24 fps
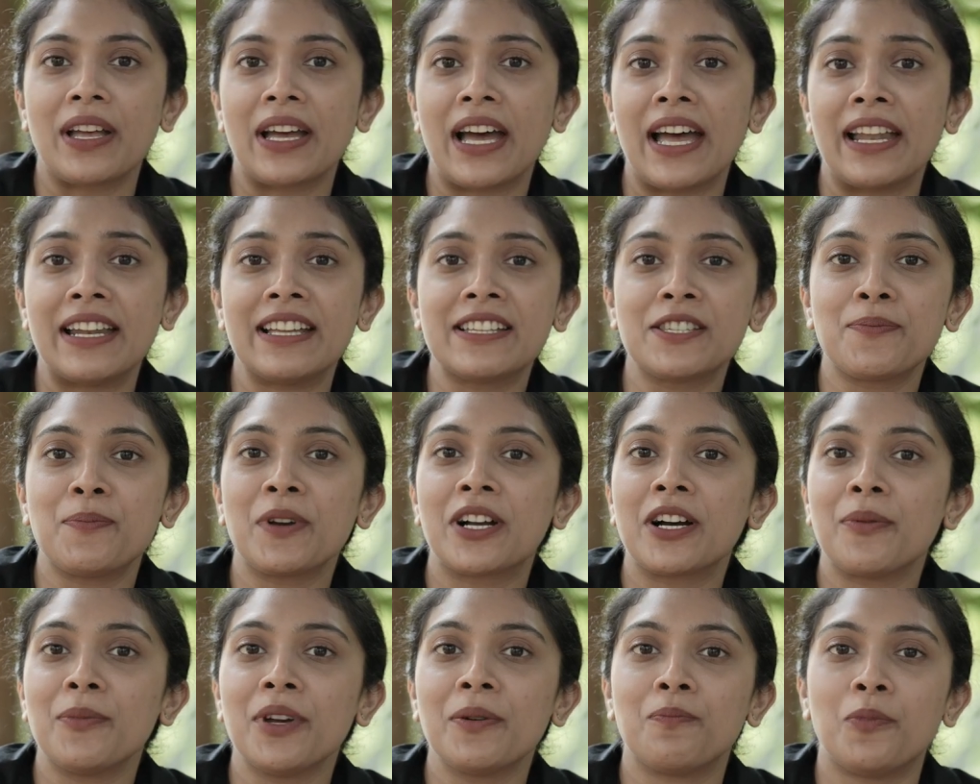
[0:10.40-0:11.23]
and it's
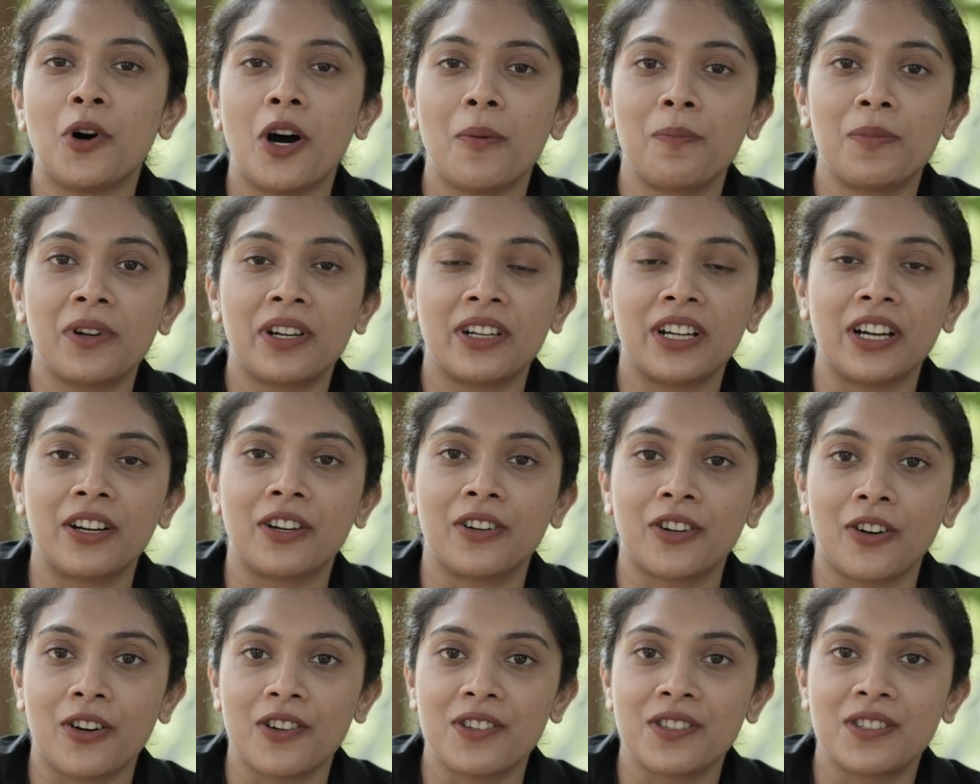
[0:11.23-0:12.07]
becoming popular
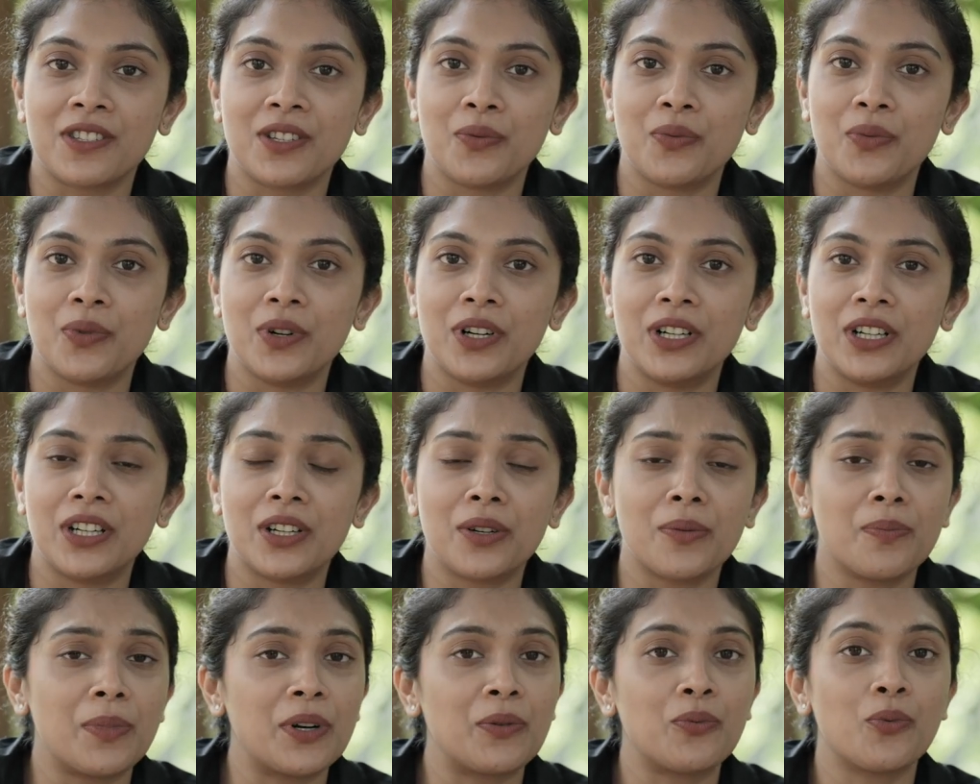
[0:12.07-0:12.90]
across the
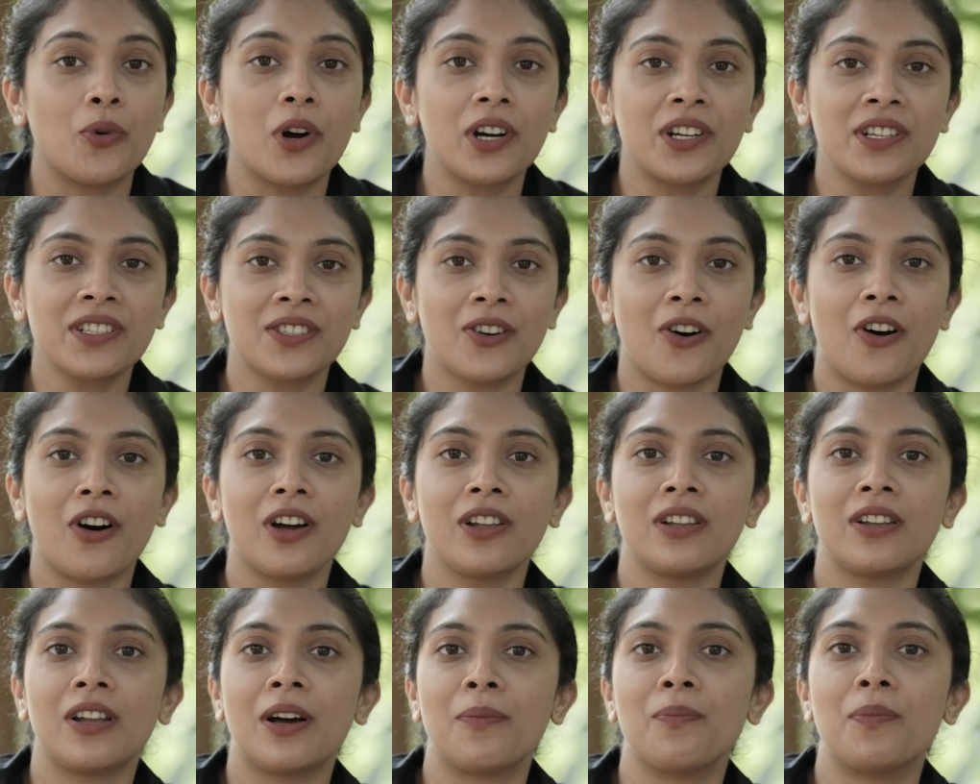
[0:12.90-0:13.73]
world. But what is
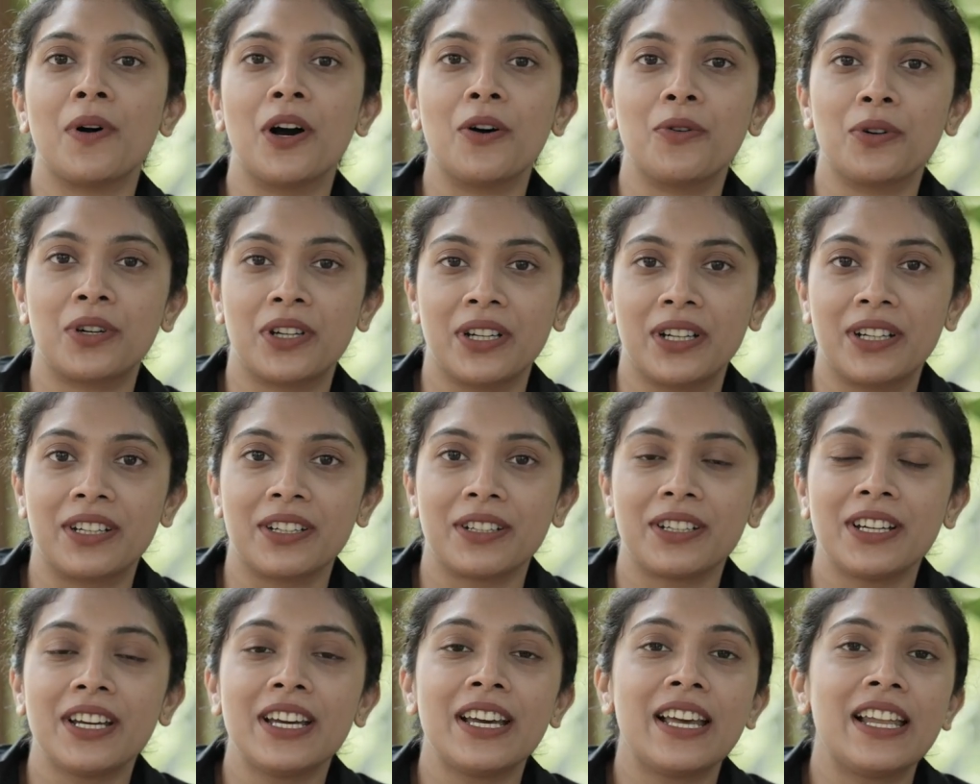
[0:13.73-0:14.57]
all about it?